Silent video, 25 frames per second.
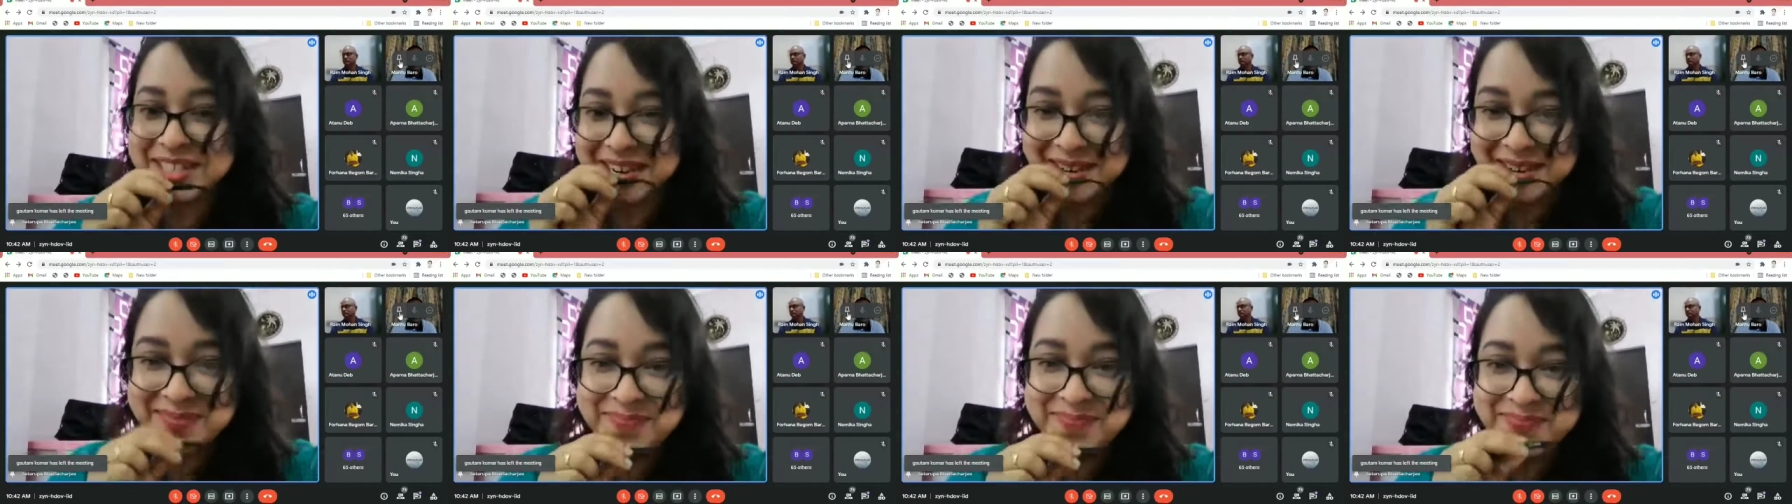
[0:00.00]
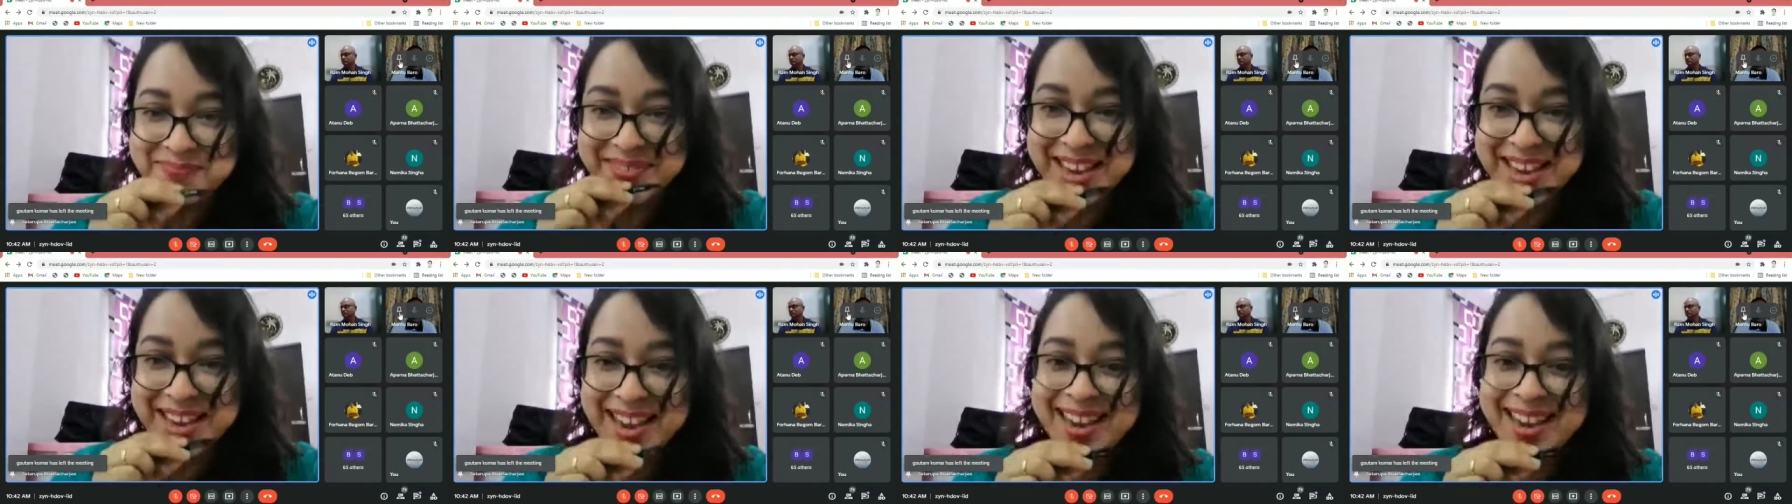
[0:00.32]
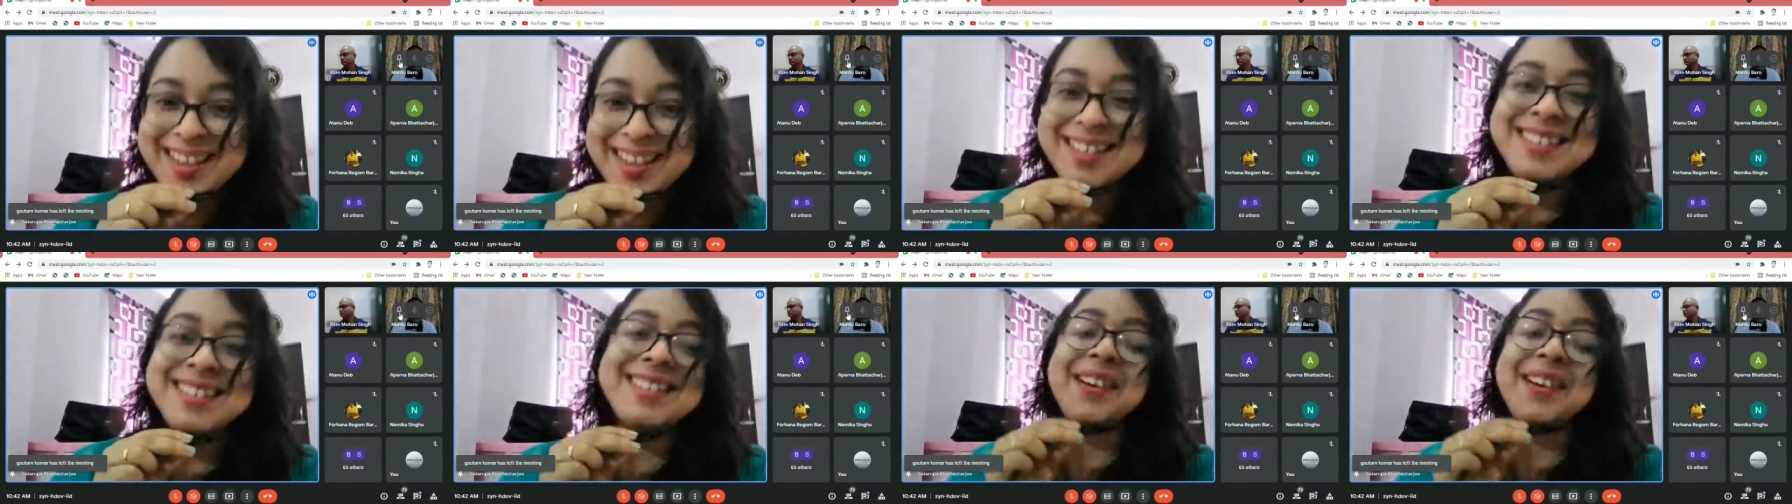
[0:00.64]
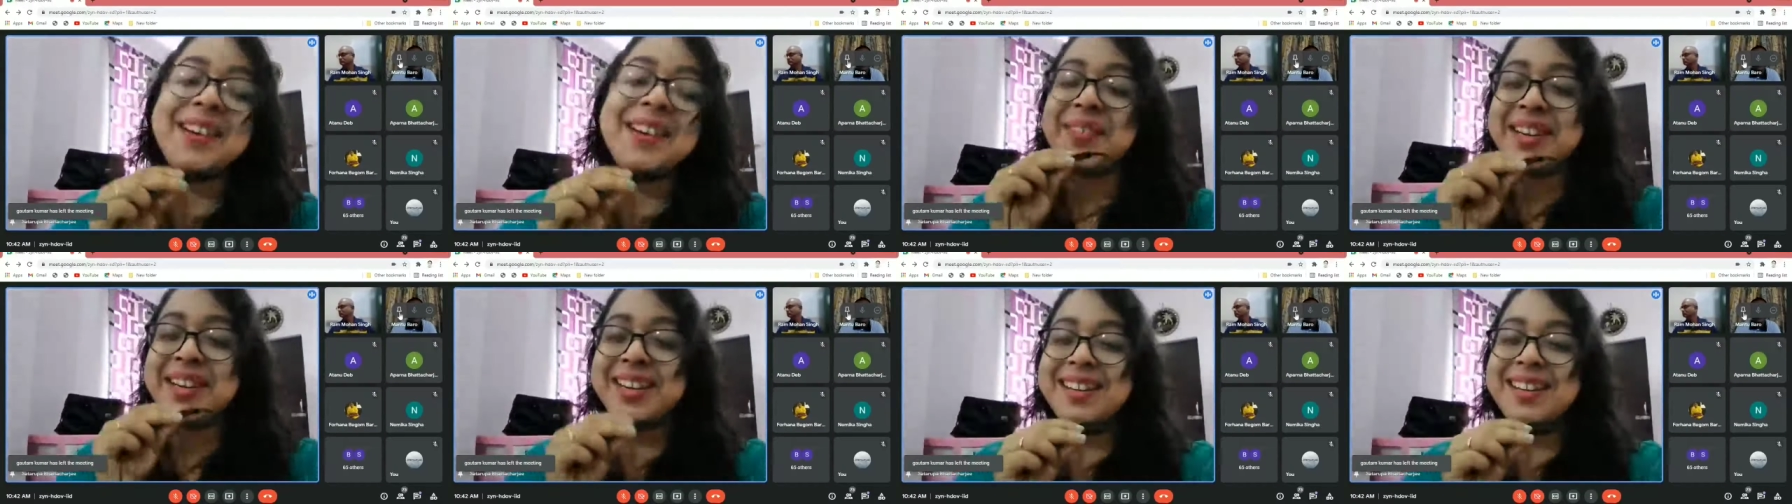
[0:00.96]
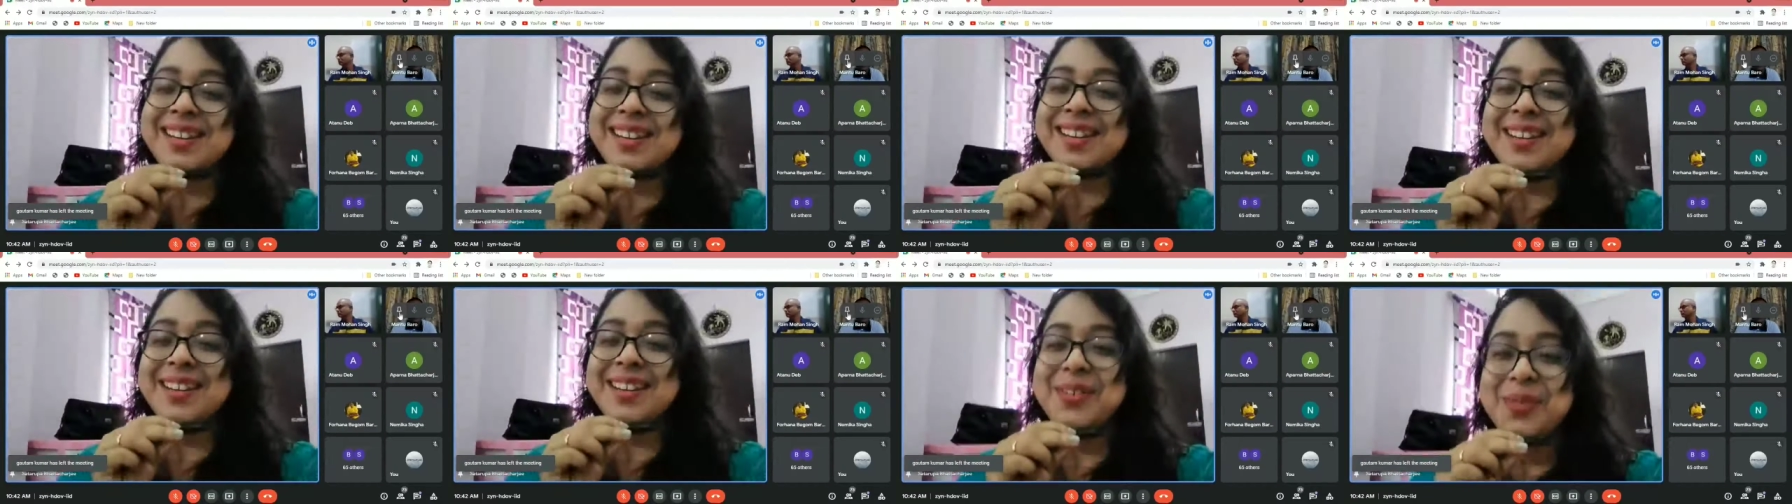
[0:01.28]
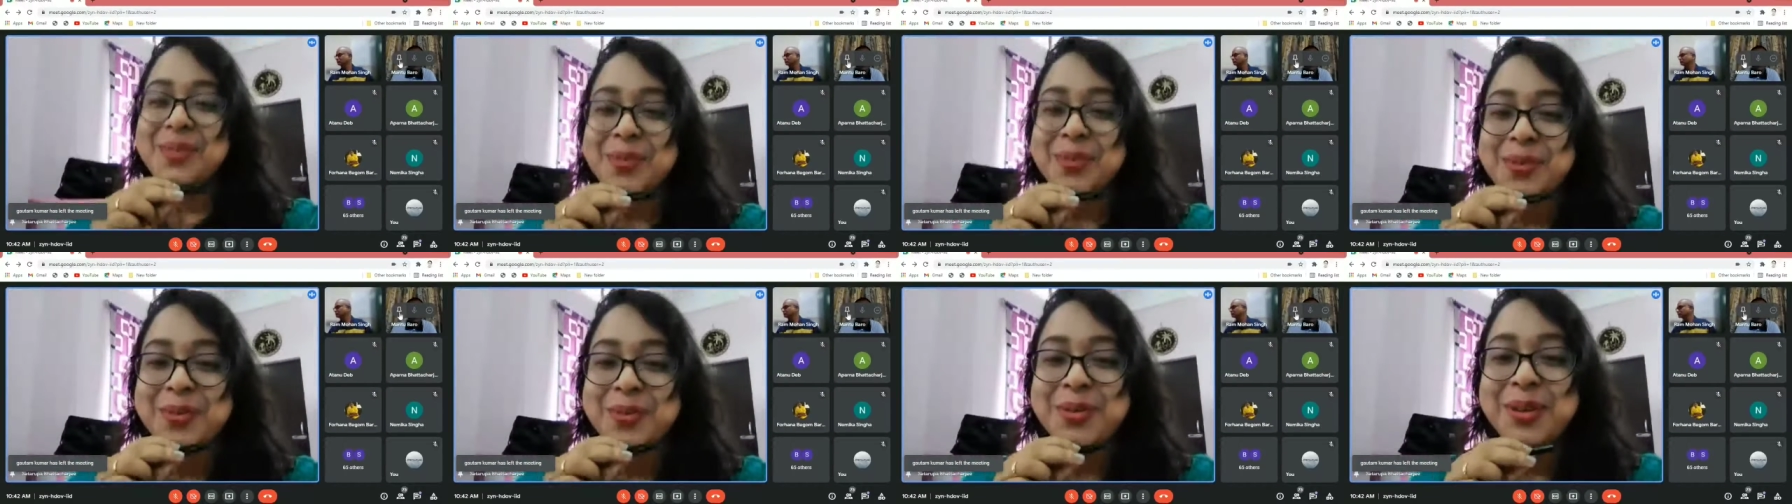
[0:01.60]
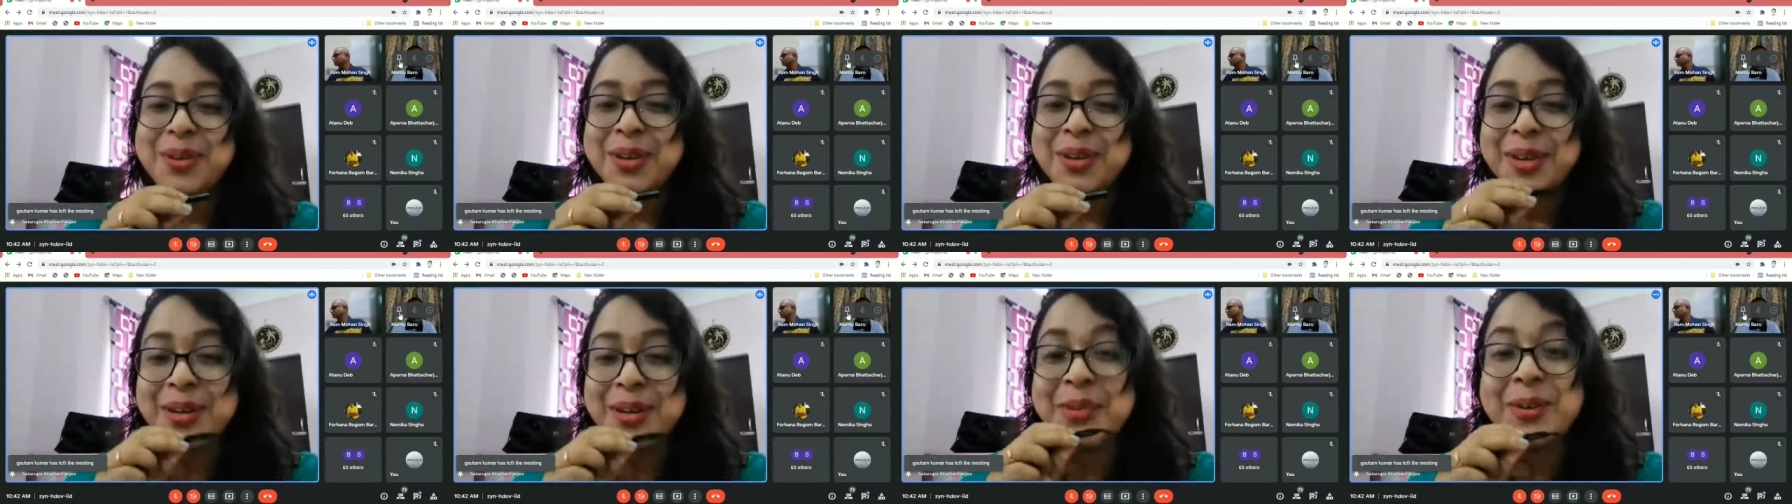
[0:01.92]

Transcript: time and definitely, you know,